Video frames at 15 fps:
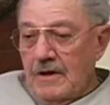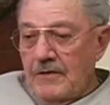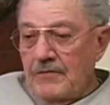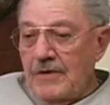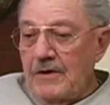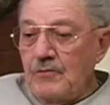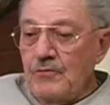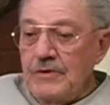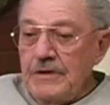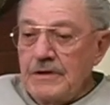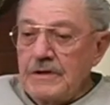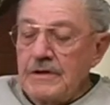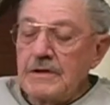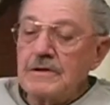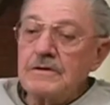That
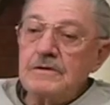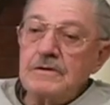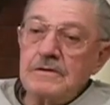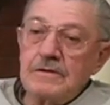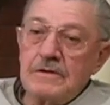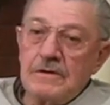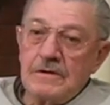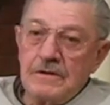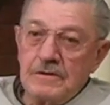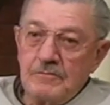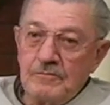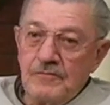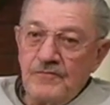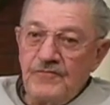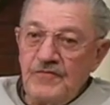weekend,
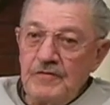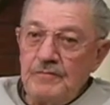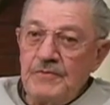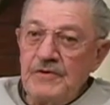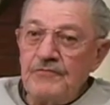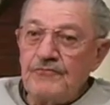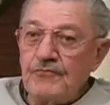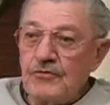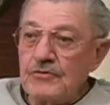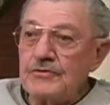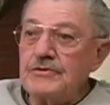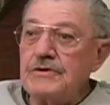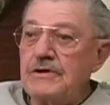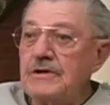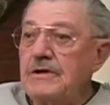
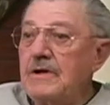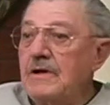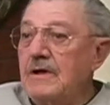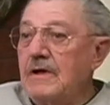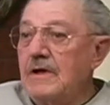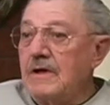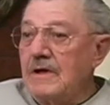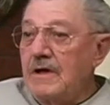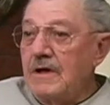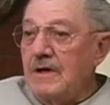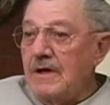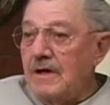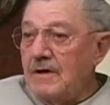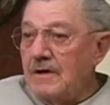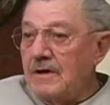VP-14,
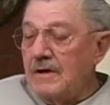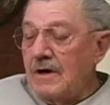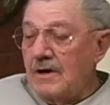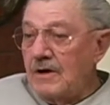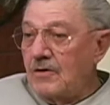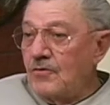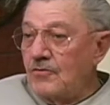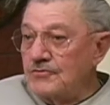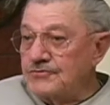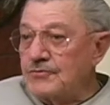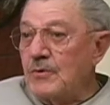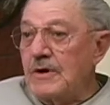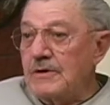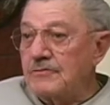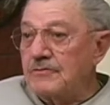our whole
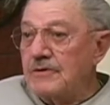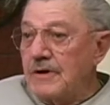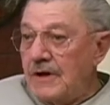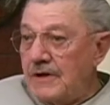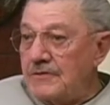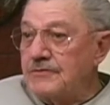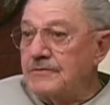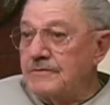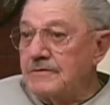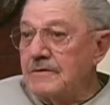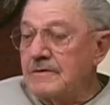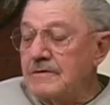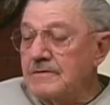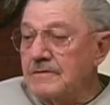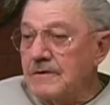squadron, had
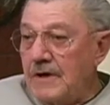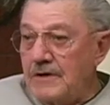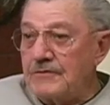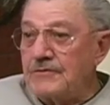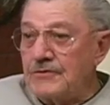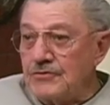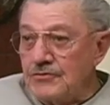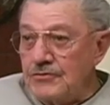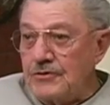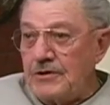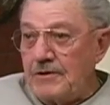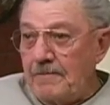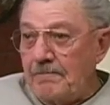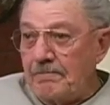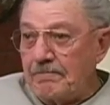the
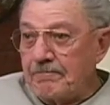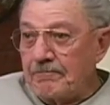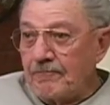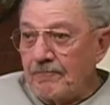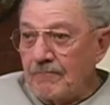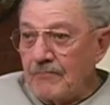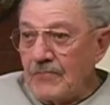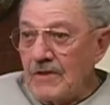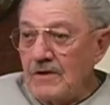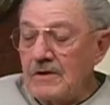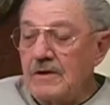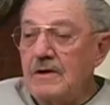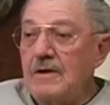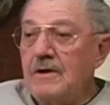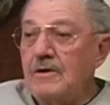duty.
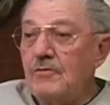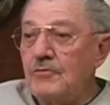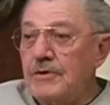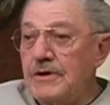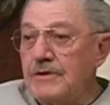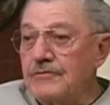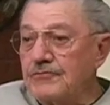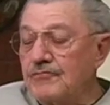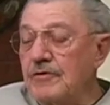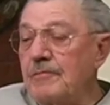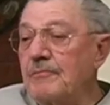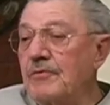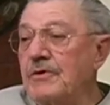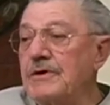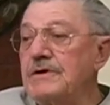We had 3
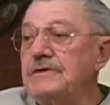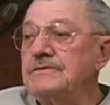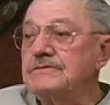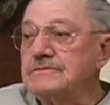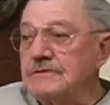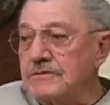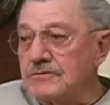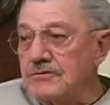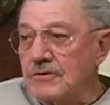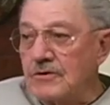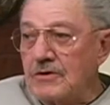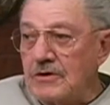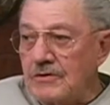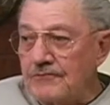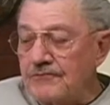planes that took
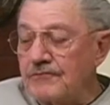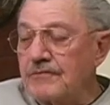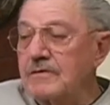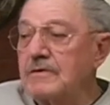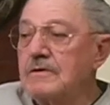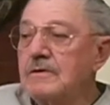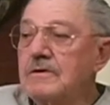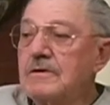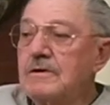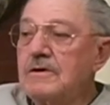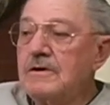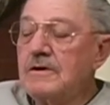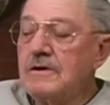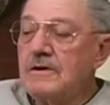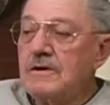off
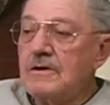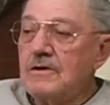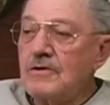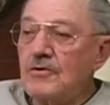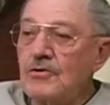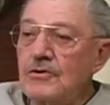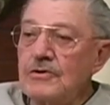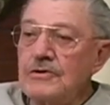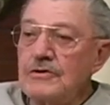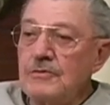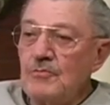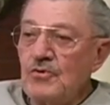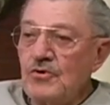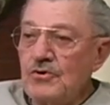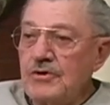early in the
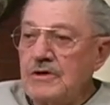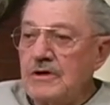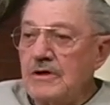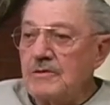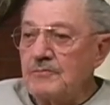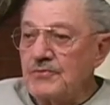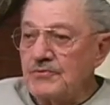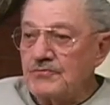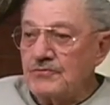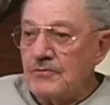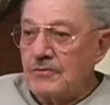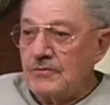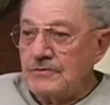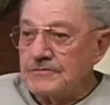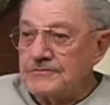morning on
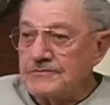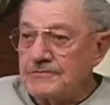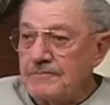patrols,